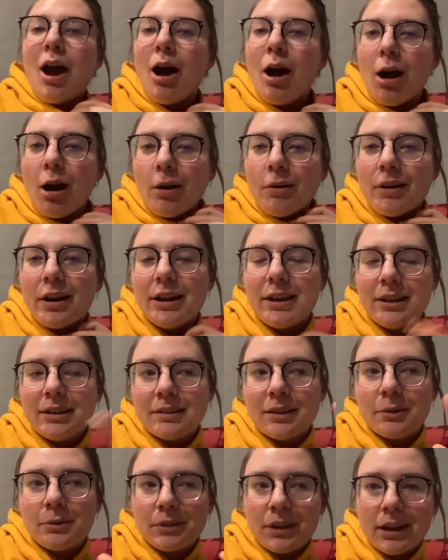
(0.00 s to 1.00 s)
Already as
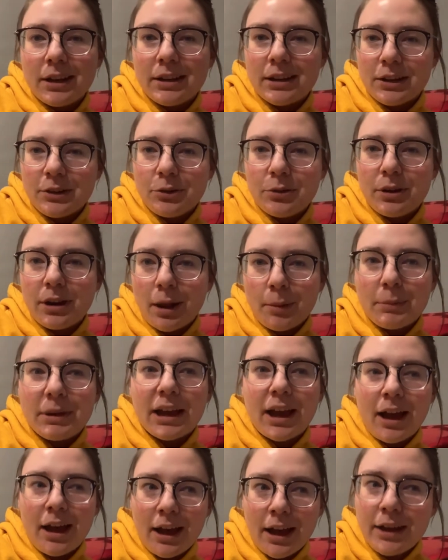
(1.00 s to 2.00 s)
I was getting into it, I'm like,
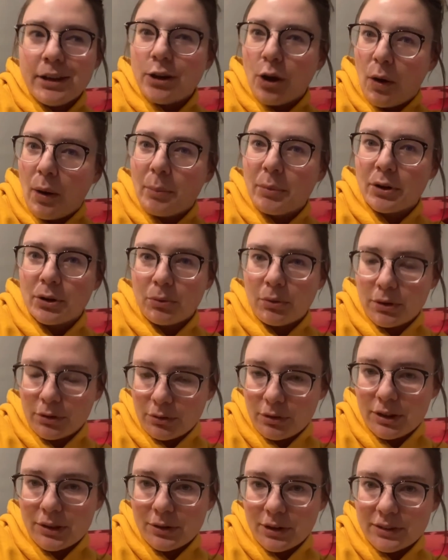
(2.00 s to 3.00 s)
I know I'm going to want to
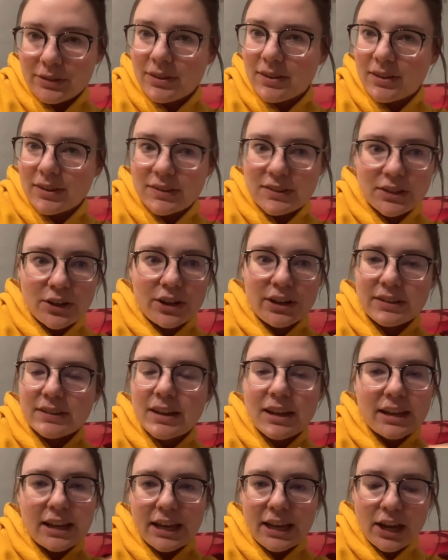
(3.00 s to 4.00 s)
read the rest of this series,
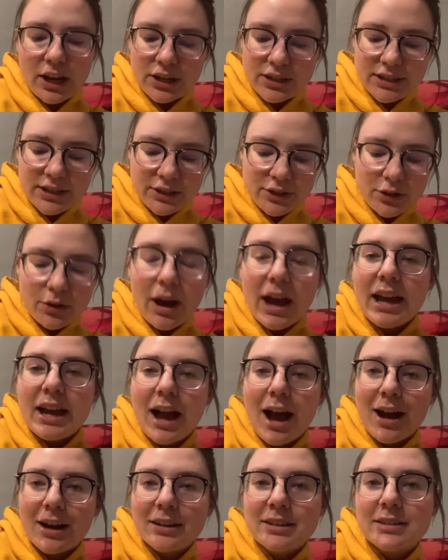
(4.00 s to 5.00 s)
and I guarantee do. I
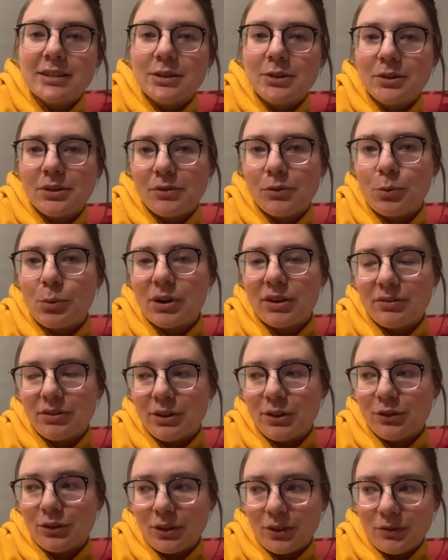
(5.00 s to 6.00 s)
honestly don't even want to
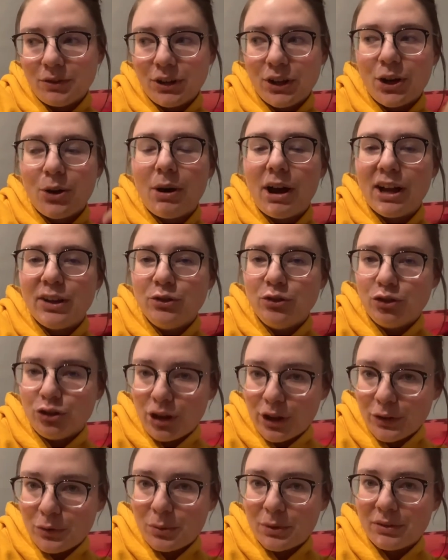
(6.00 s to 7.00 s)
finish this video. I
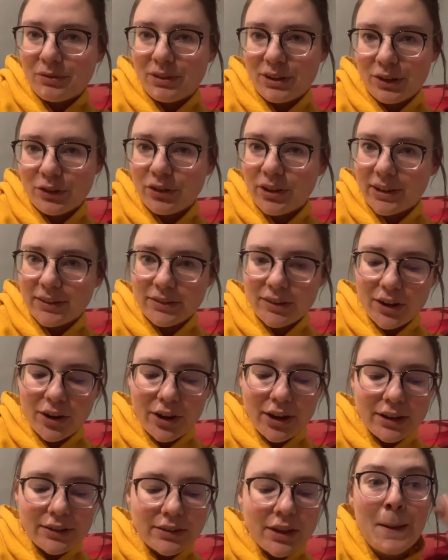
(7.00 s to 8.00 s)
just want to finish that
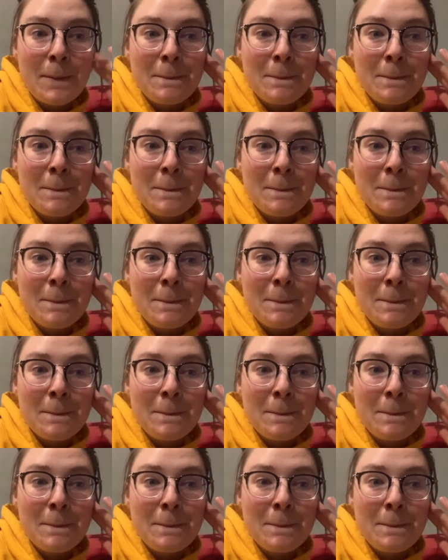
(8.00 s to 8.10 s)
series.